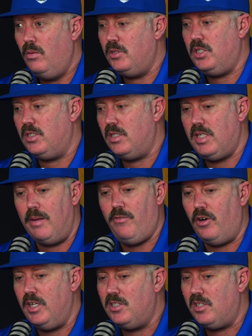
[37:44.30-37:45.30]
which is the same
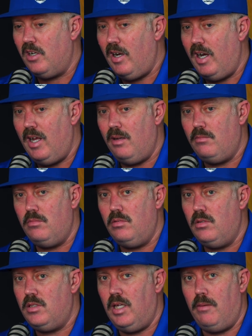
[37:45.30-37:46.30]
for
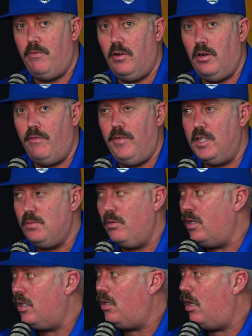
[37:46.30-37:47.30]
Instagram, same for
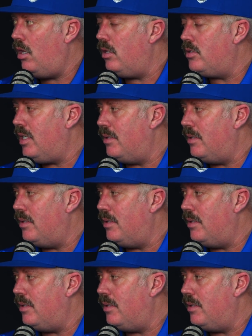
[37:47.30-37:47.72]
Facebook, all those